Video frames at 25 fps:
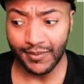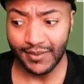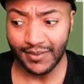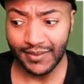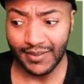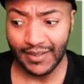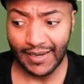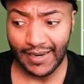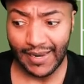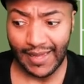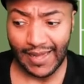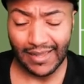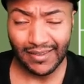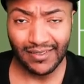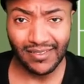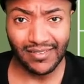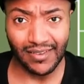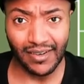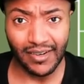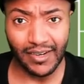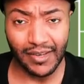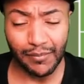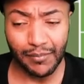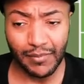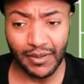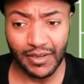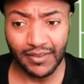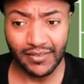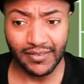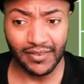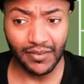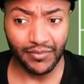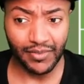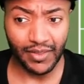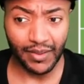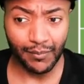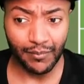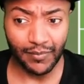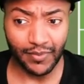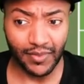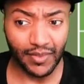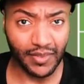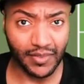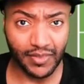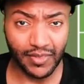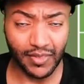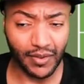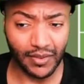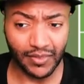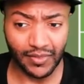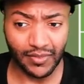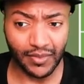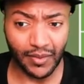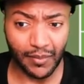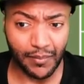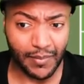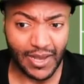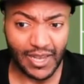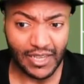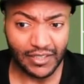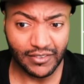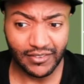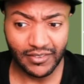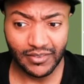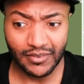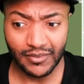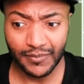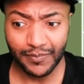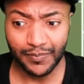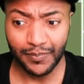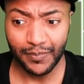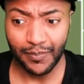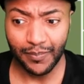in the last 30 minutes of the match.